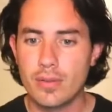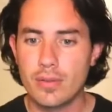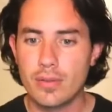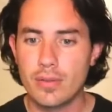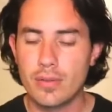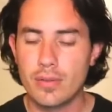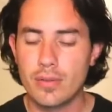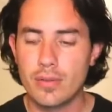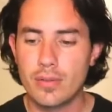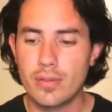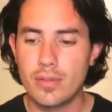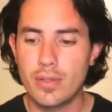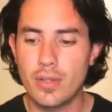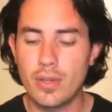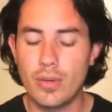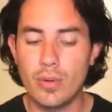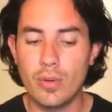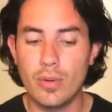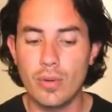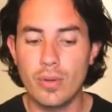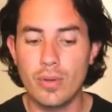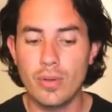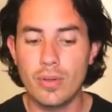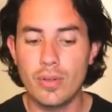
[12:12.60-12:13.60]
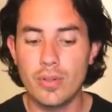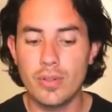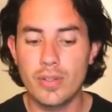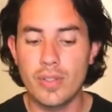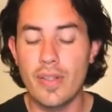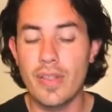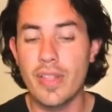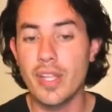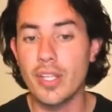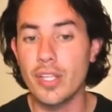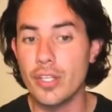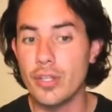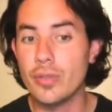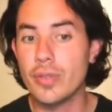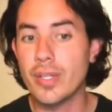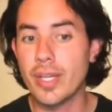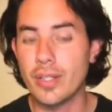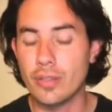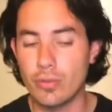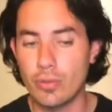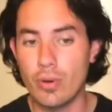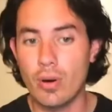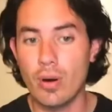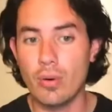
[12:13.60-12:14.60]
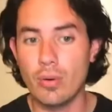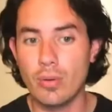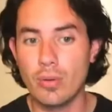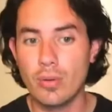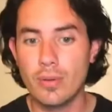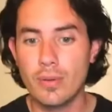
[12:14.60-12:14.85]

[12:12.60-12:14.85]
So something new can grow.